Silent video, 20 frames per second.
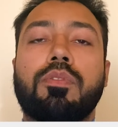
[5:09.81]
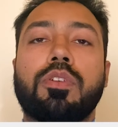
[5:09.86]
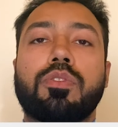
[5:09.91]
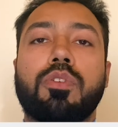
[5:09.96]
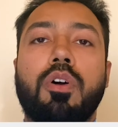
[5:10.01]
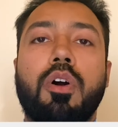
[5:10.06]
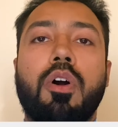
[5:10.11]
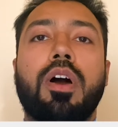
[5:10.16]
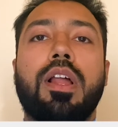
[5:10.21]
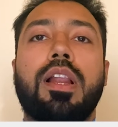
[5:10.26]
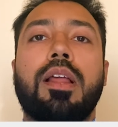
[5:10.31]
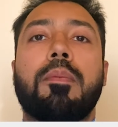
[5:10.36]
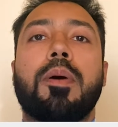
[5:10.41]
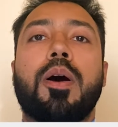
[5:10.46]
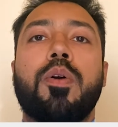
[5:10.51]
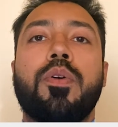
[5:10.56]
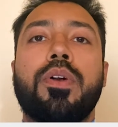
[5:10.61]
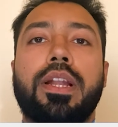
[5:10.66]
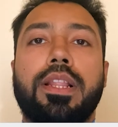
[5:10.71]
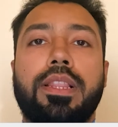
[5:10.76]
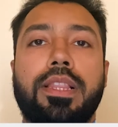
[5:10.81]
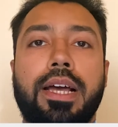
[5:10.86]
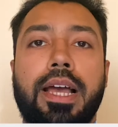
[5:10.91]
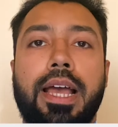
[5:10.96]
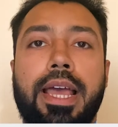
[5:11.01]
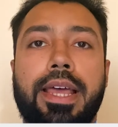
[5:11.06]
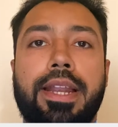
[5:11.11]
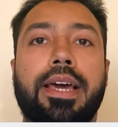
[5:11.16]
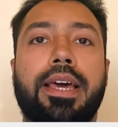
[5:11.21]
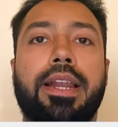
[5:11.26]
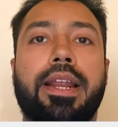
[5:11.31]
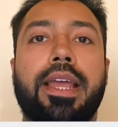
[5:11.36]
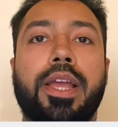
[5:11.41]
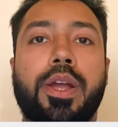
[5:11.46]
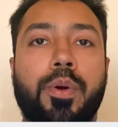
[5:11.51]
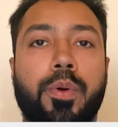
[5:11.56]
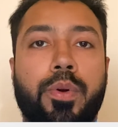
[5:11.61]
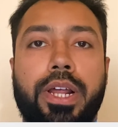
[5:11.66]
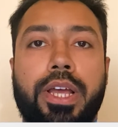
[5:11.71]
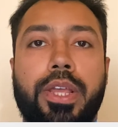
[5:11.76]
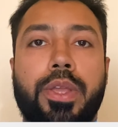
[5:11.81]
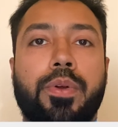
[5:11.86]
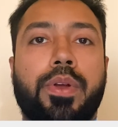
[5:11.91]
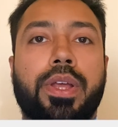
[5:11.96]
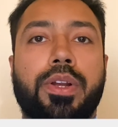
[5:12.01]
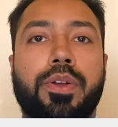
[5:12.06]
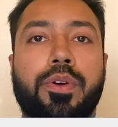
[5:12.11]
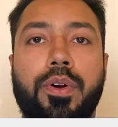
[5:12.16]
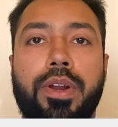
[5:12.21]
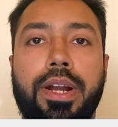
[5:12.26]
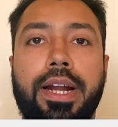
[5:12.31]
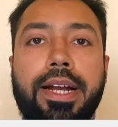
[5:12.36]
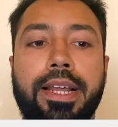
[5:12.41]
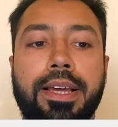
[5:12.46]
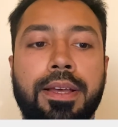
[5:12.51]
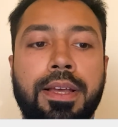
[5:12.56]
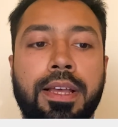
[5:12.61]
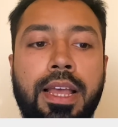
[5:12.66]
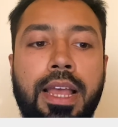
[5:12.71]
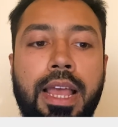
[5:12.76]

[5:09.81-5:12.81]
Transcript: was all about the NRI quota, you can call it.